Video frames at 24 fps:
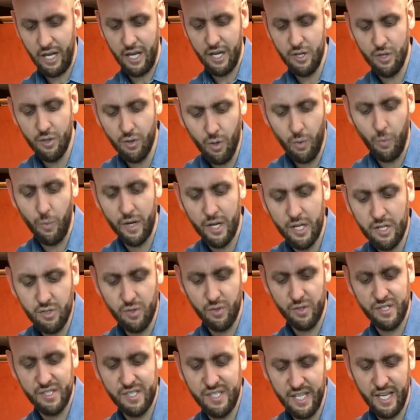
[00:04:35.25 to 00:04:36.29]
You don't want it to
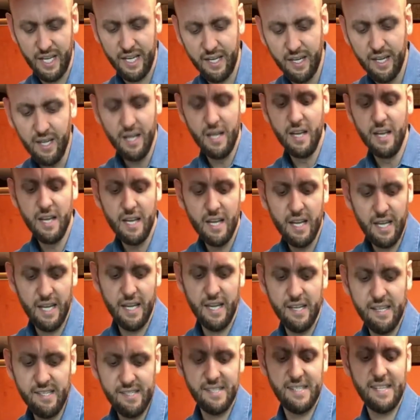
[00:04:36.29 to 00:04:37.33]
stick
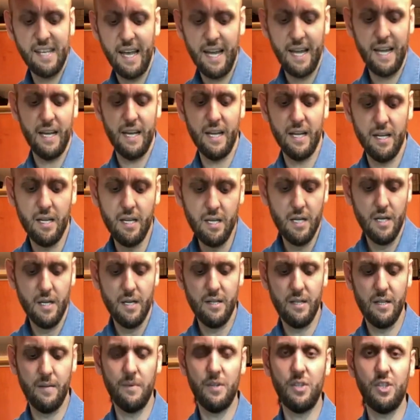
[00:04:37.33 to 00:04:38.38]
inside
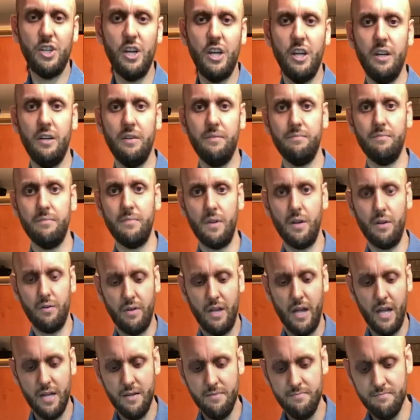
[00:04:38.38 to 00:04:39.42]
the machine,
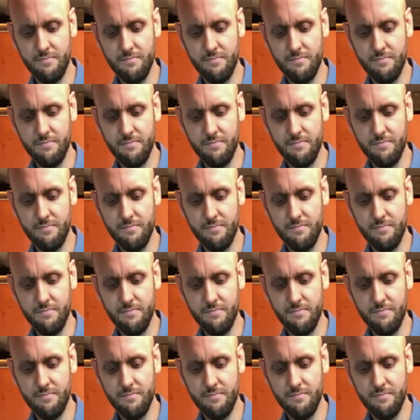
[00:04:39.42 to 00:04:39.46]
okay?